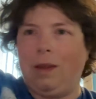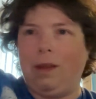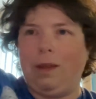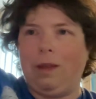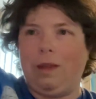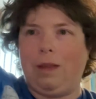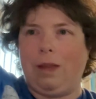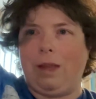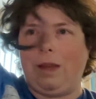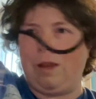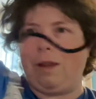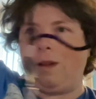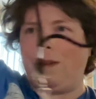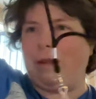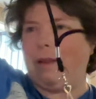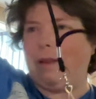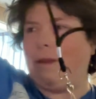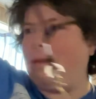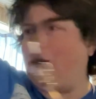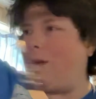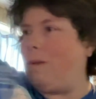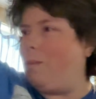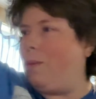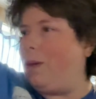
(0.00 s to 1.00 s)
Like hard
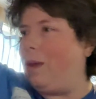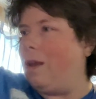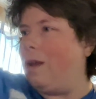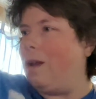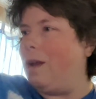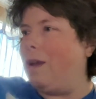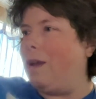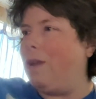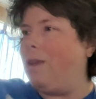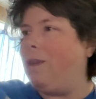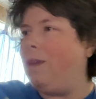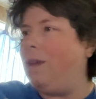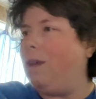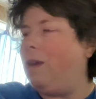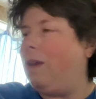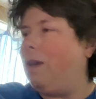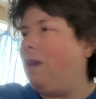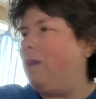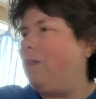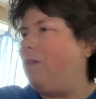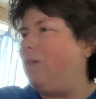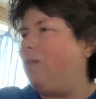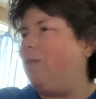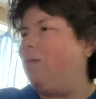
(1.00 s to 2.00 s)
to put it on.
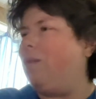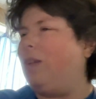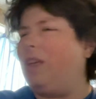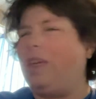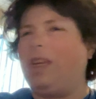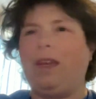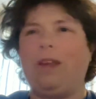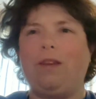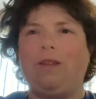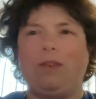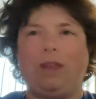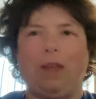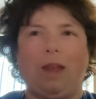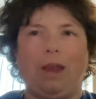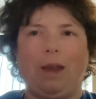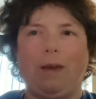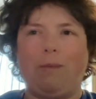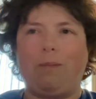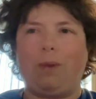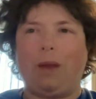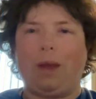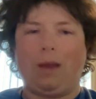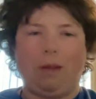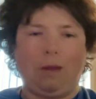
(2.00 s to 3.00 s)
I don't really use that,
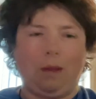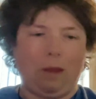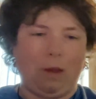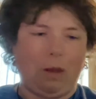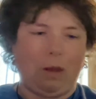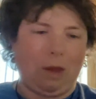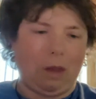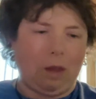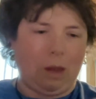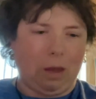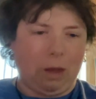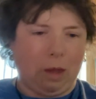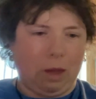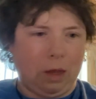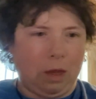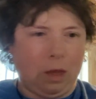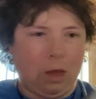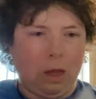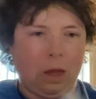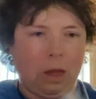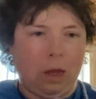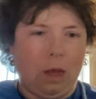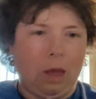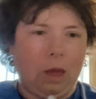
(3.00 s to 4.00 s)
but
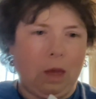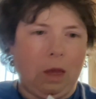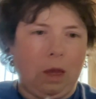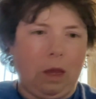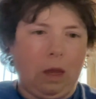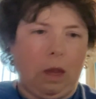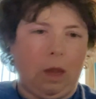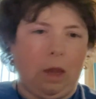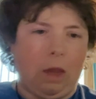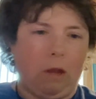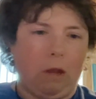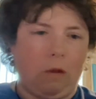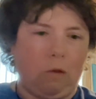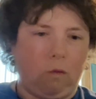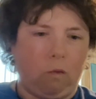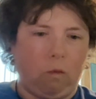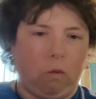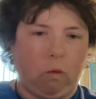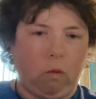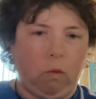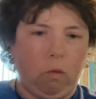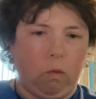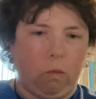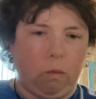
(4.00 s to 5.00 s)
and
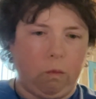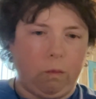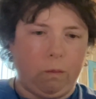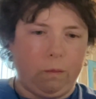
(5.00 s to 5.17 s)
oh,